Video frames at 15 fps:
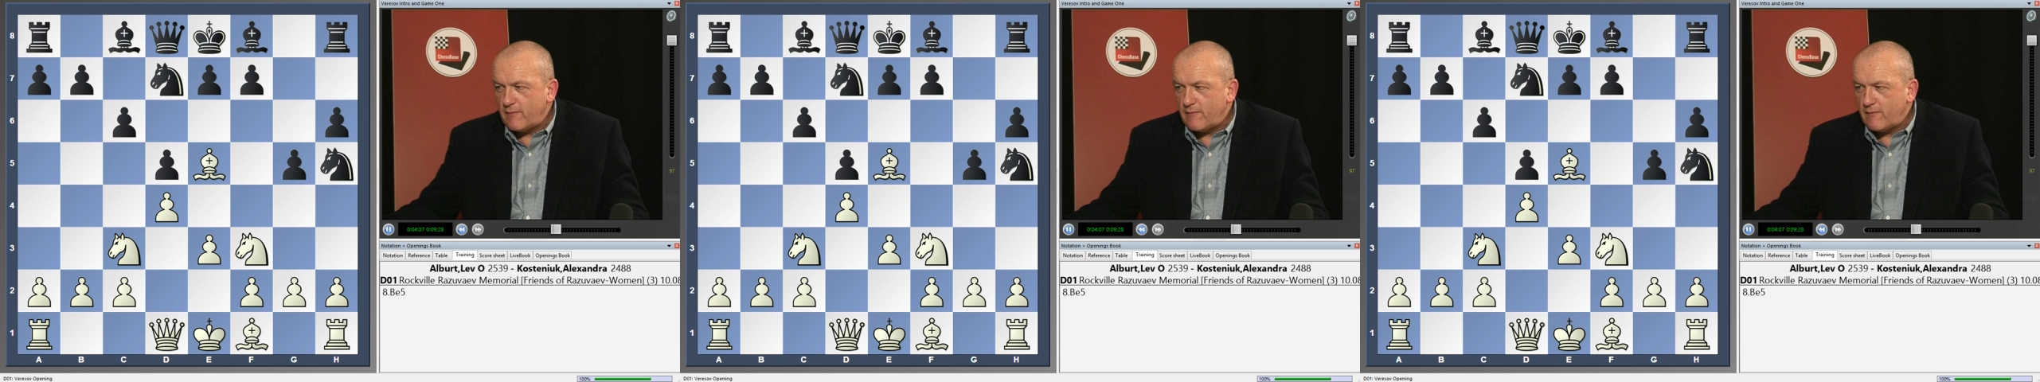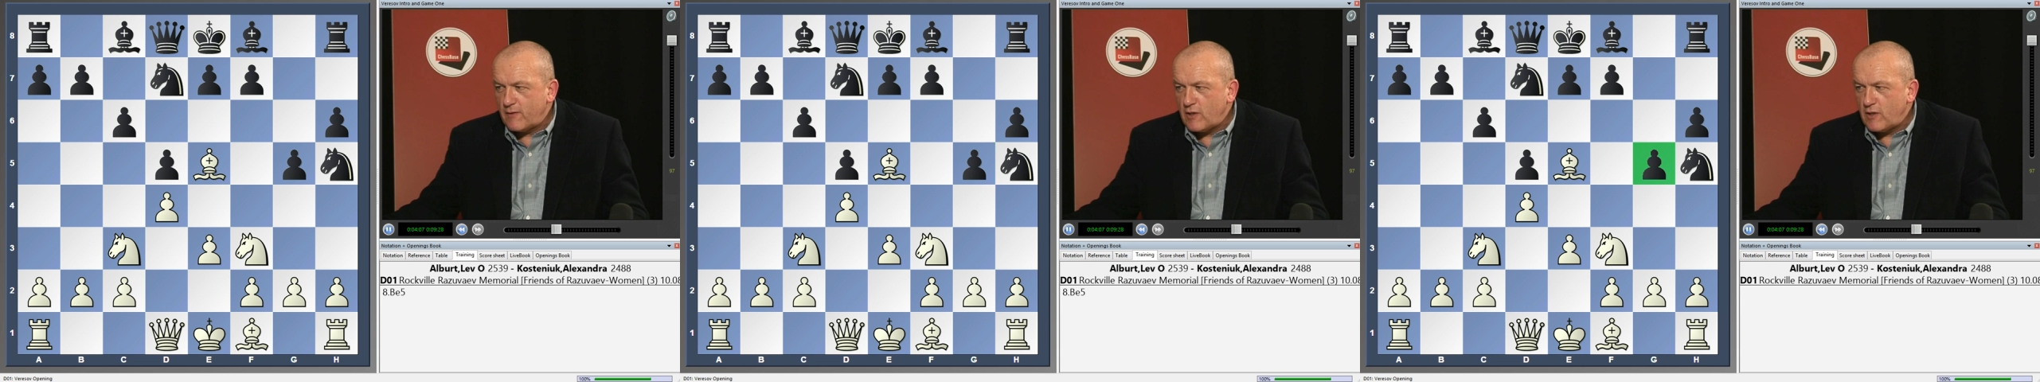
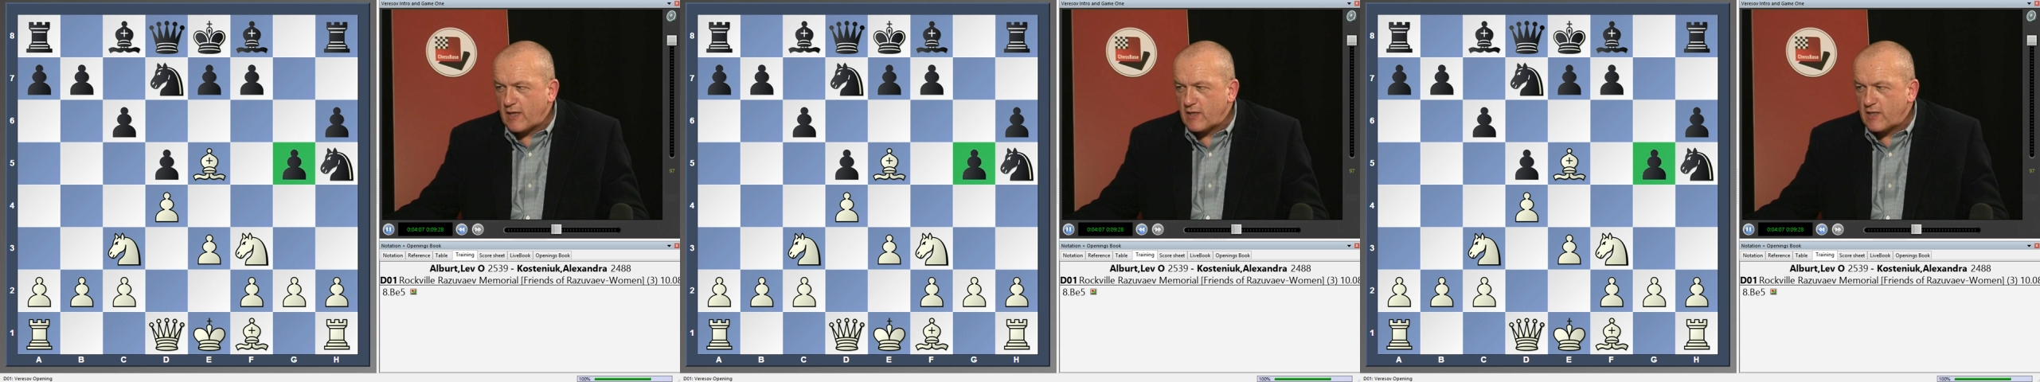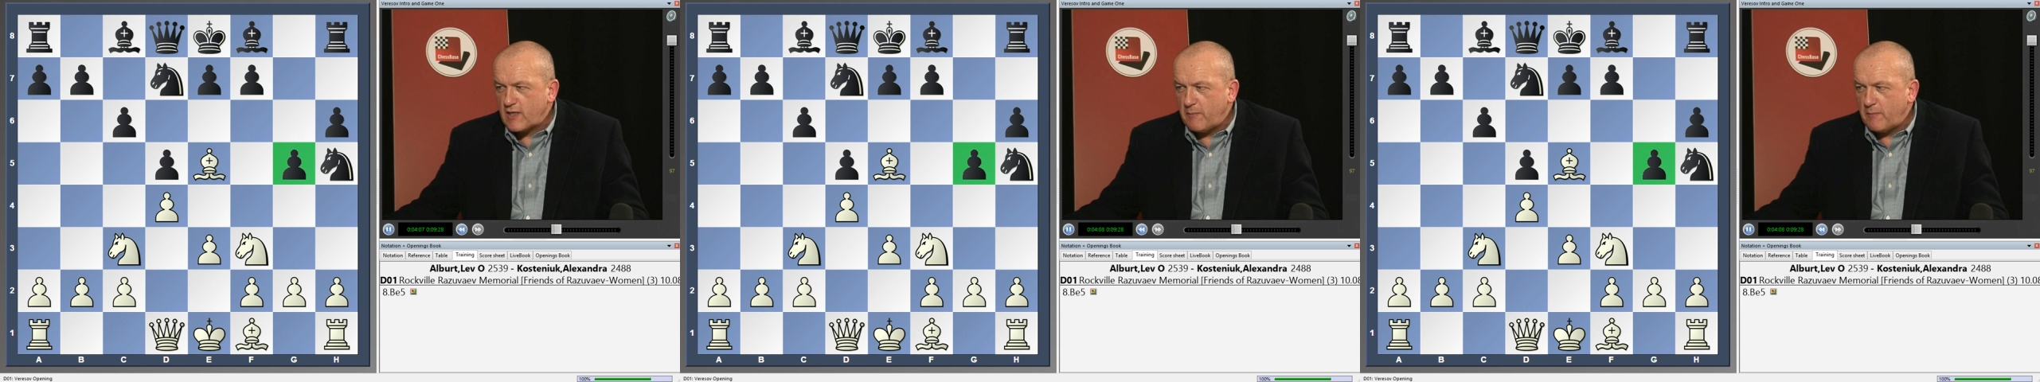she's
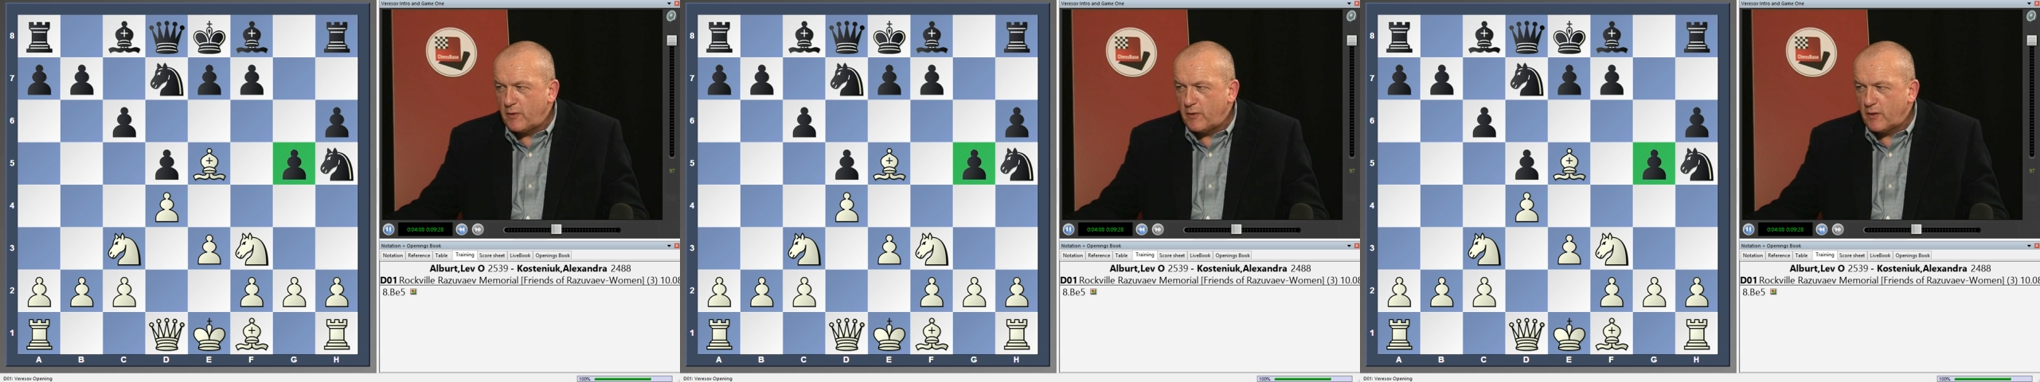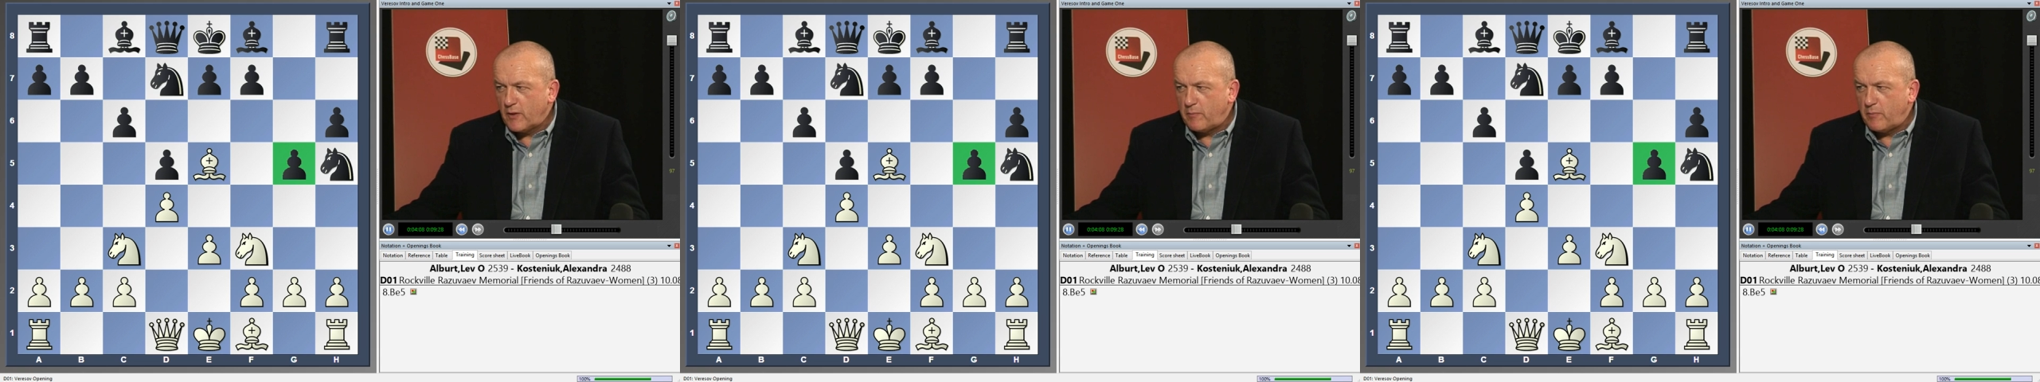actually
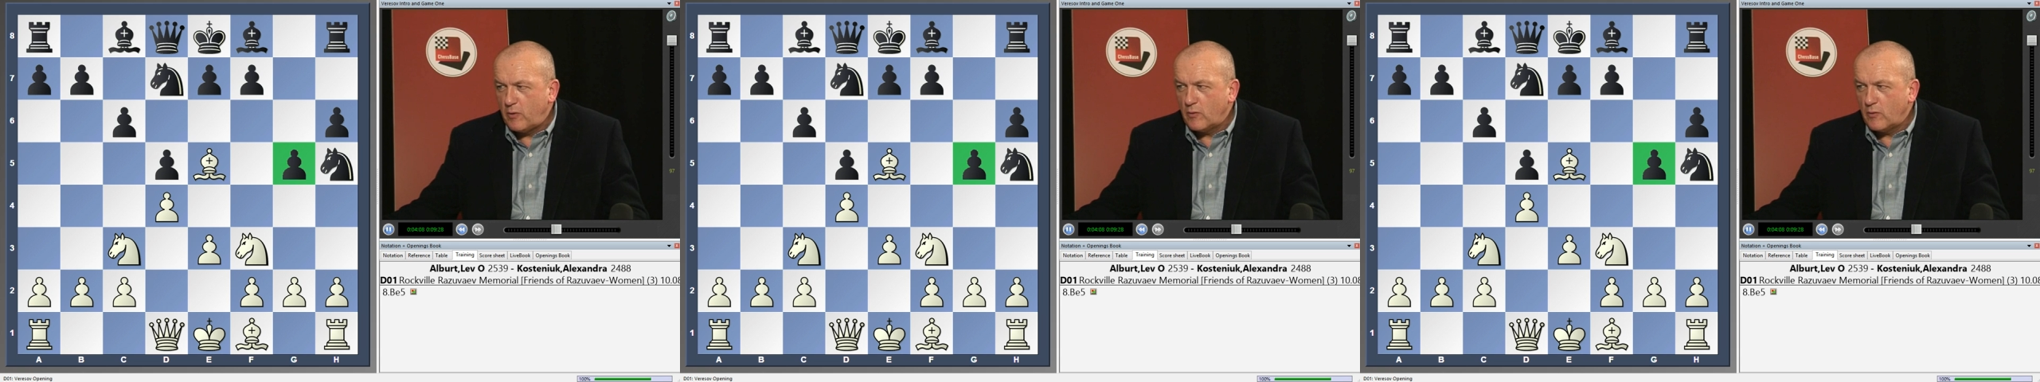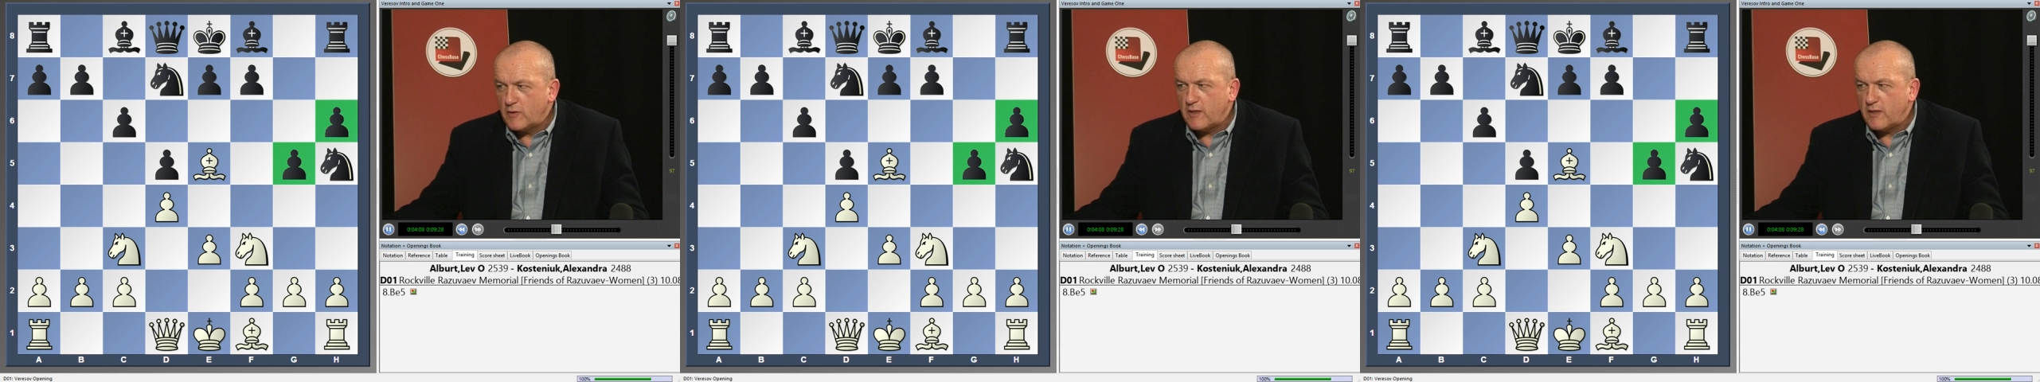put her
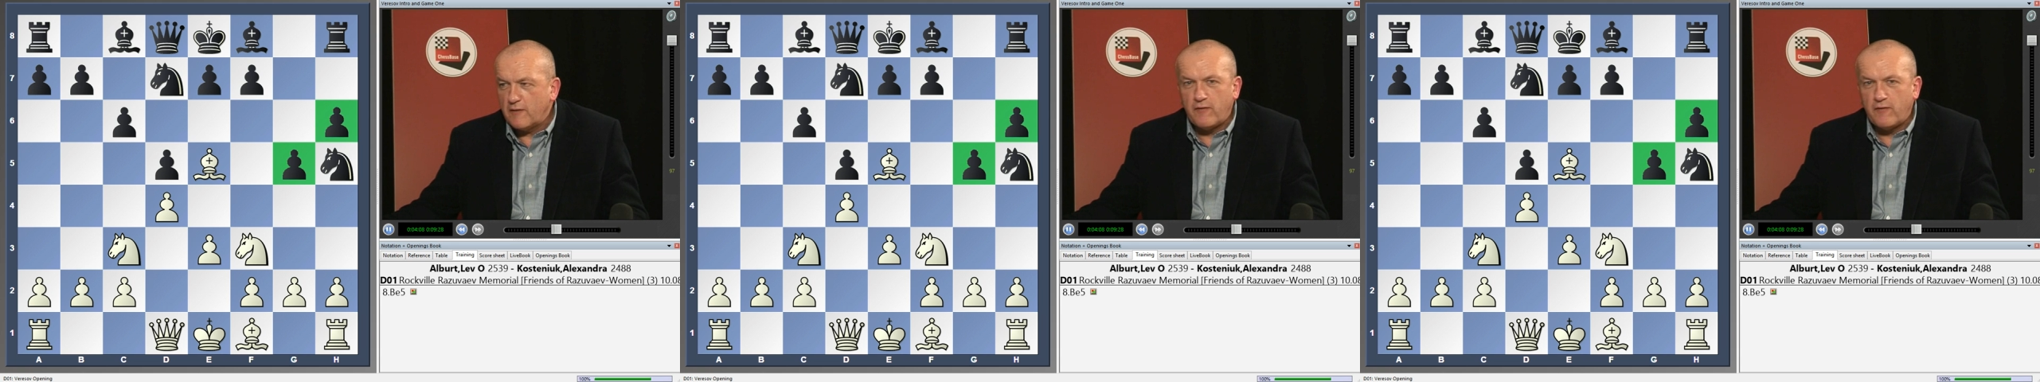pawns in the